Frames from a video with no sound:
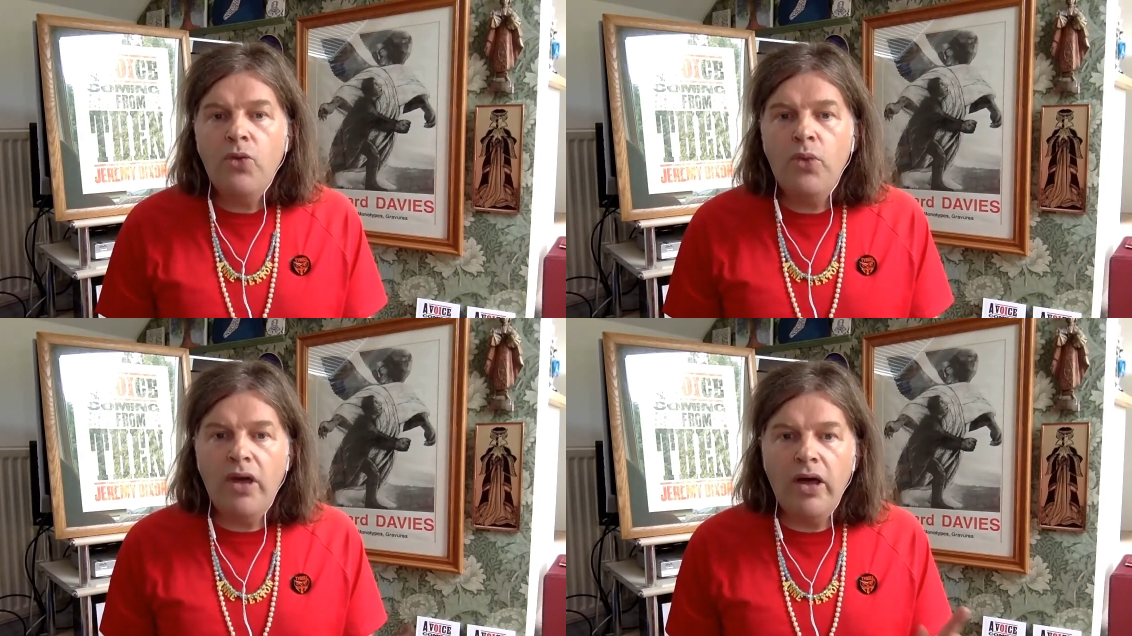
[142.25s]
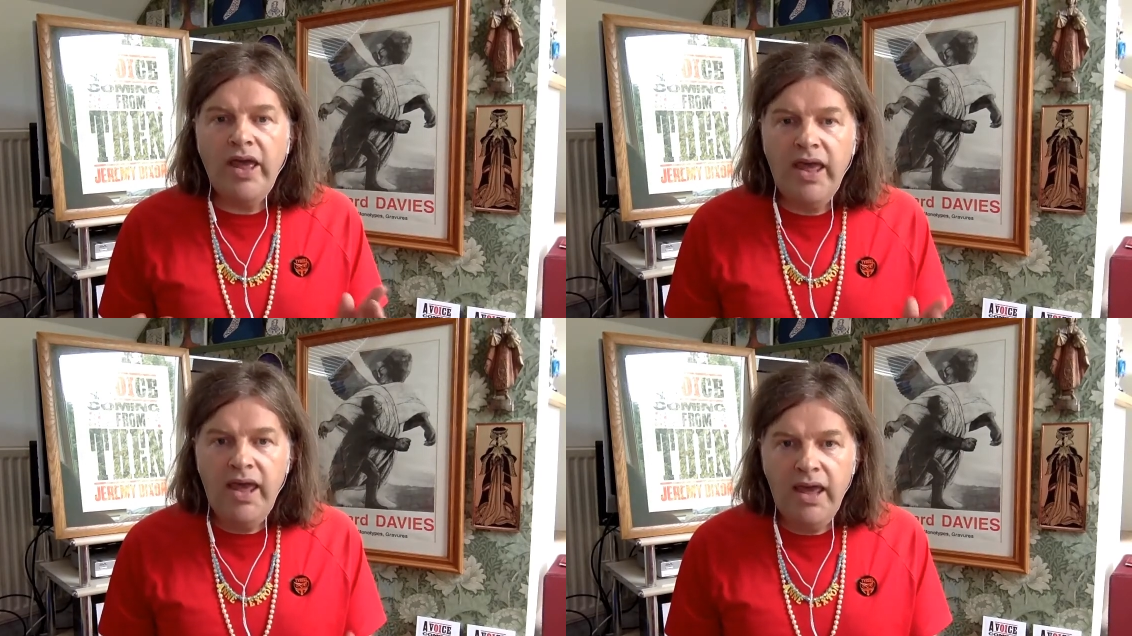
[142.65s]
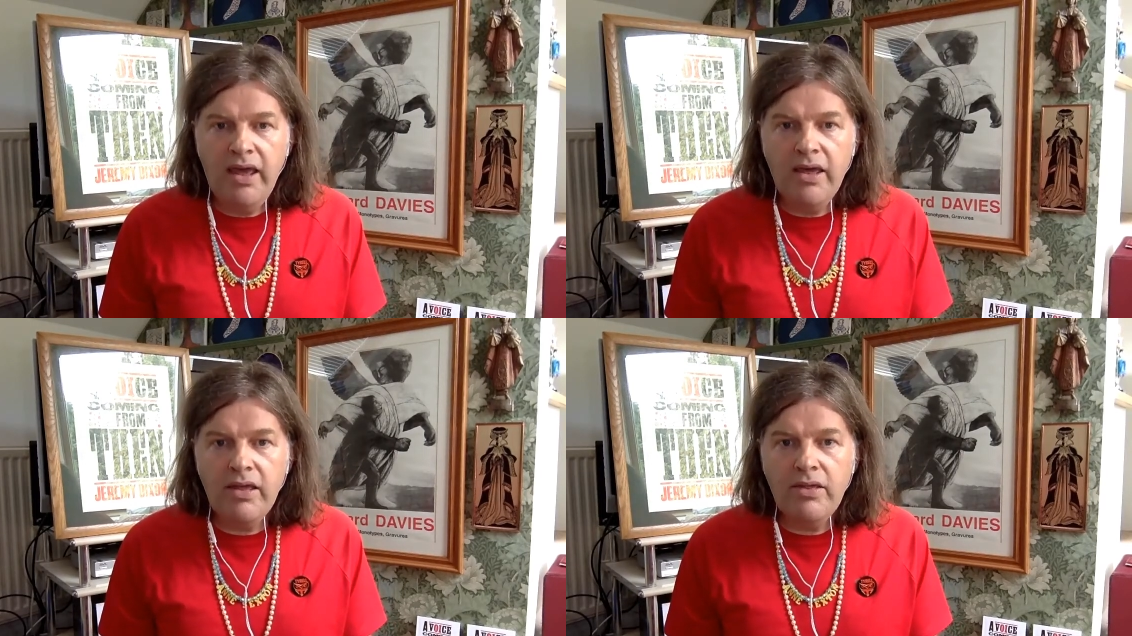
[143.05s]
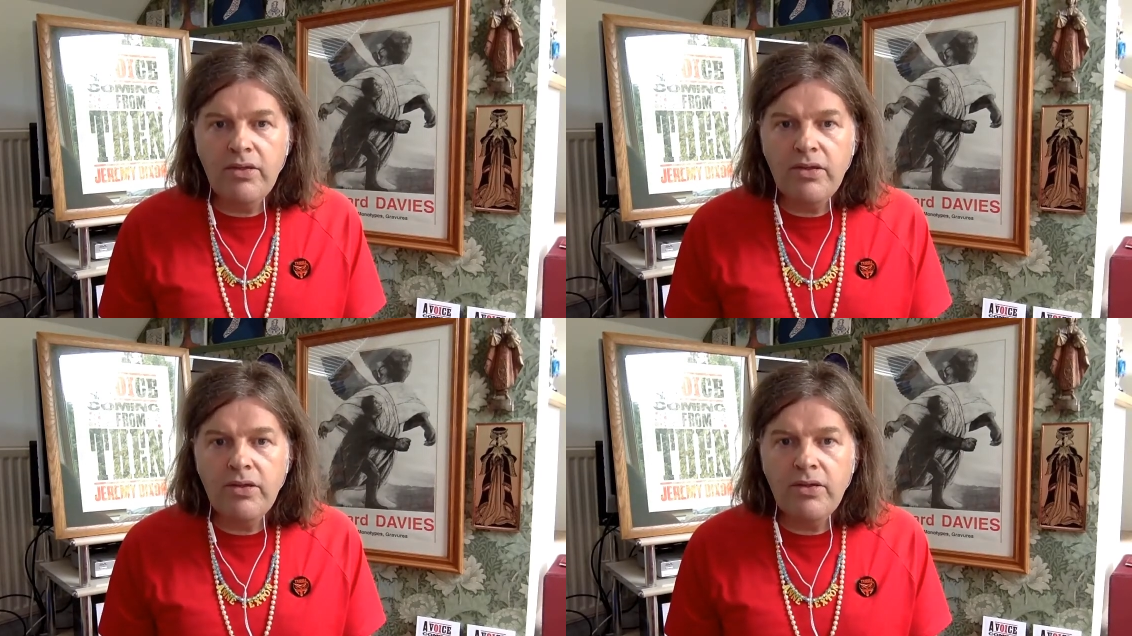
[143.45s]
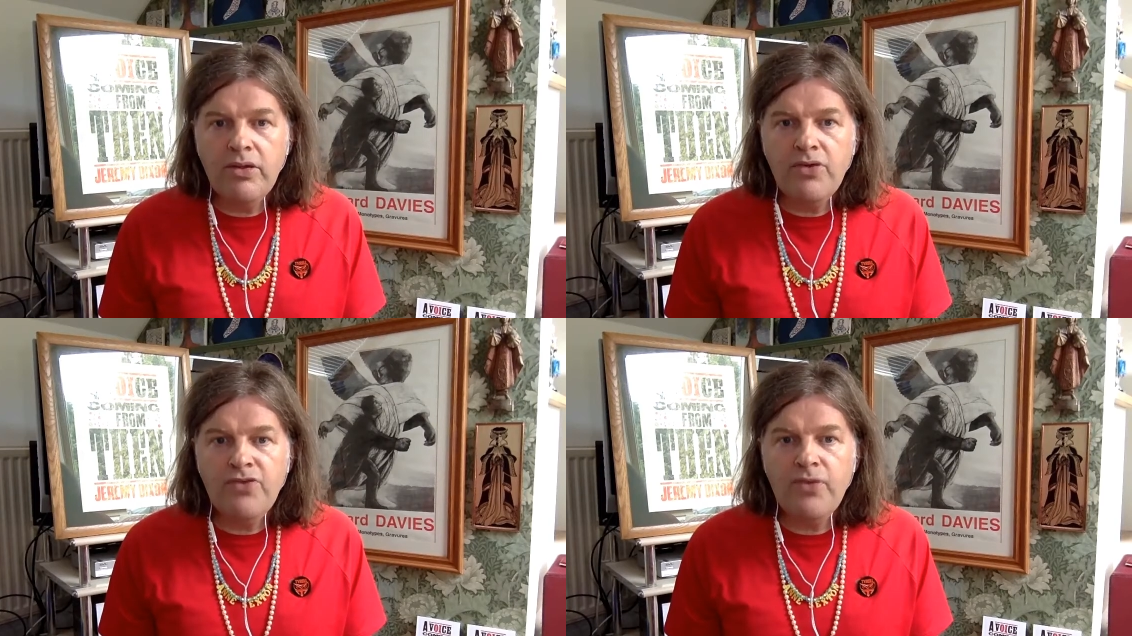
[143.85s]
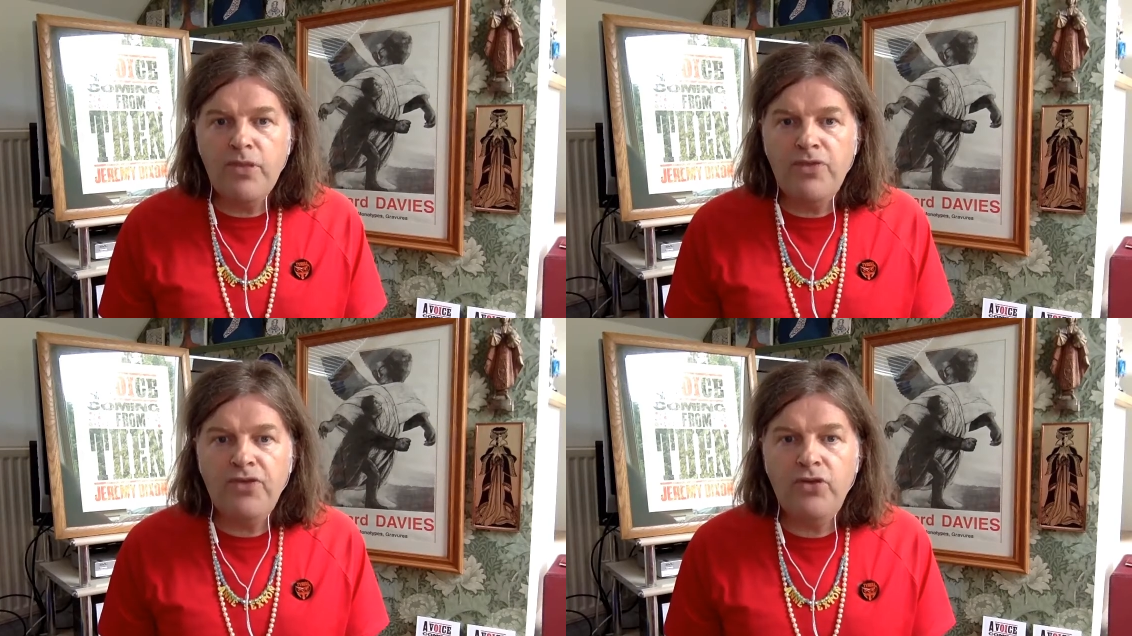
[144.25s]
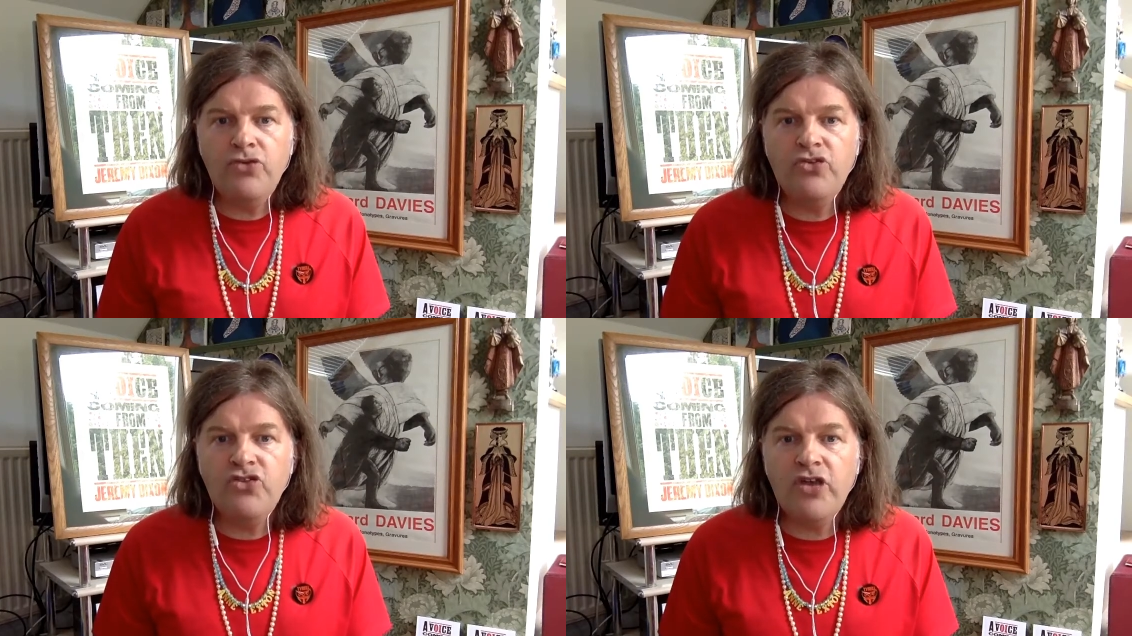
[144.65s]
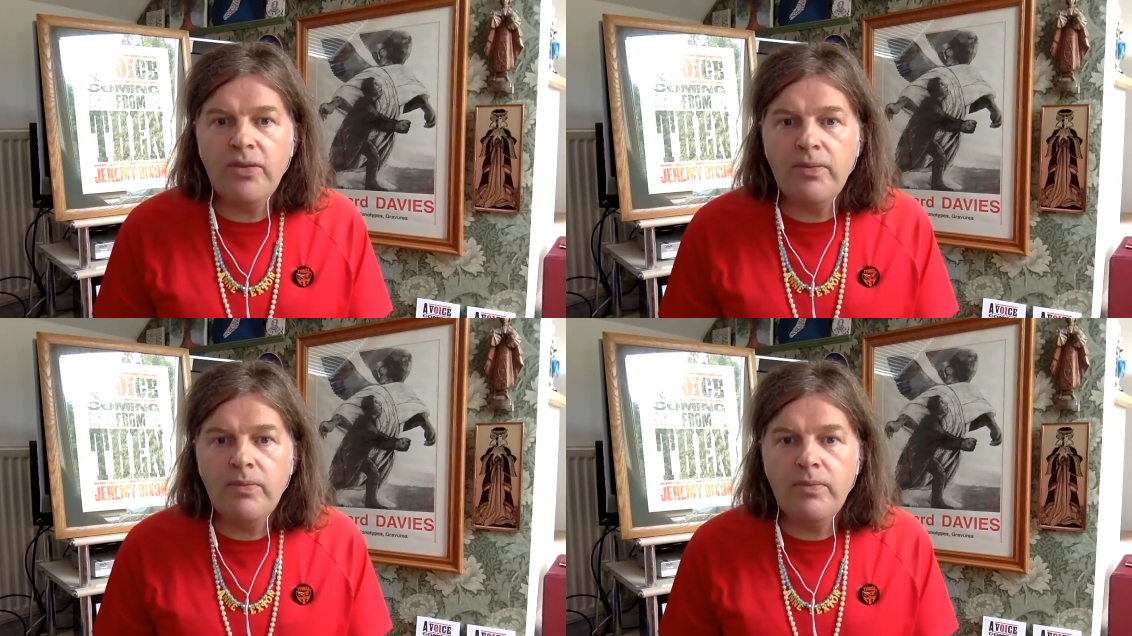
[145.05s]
We are here from the future.